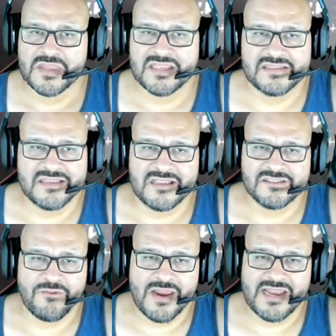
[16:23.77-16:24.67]
It sounds
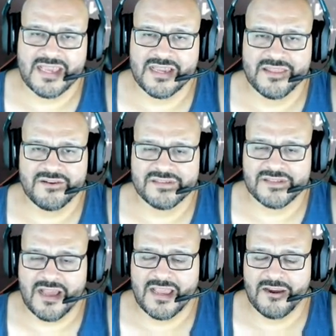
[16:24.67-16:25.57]
great like other
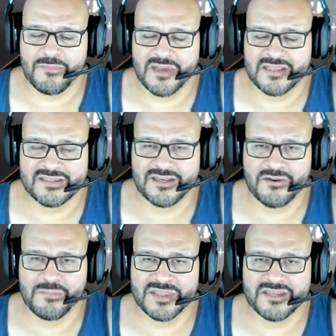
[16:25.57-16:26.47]
uh, AirPods, you
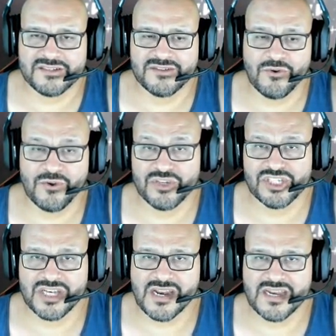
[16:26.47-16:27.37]
know, but there's no
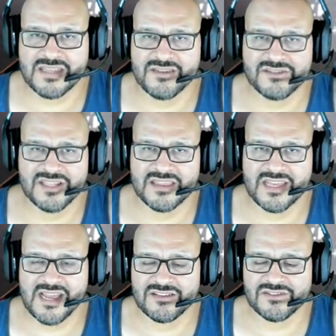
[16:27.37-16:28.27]
cushion on it. There's
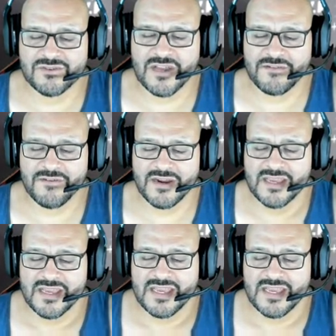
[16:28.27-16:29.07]
nothing else to cover it.